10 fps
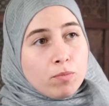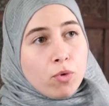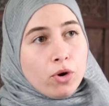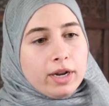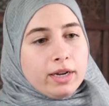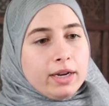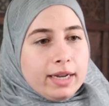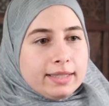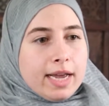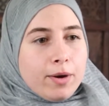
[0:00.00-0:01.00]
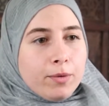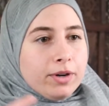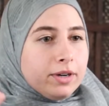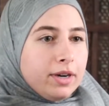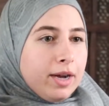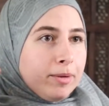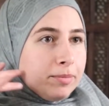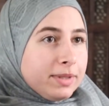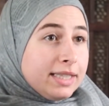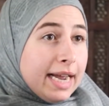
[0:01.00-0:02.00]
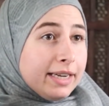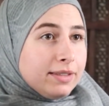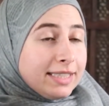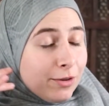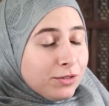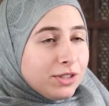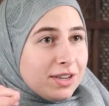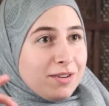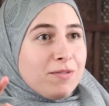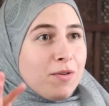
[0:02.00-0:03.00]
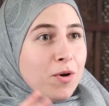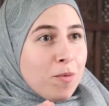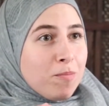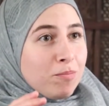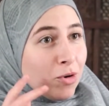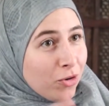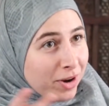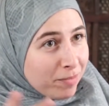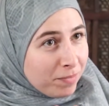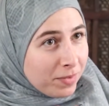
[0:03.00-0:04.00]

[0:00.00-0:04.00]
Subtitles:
important is our Sounds of Hope program,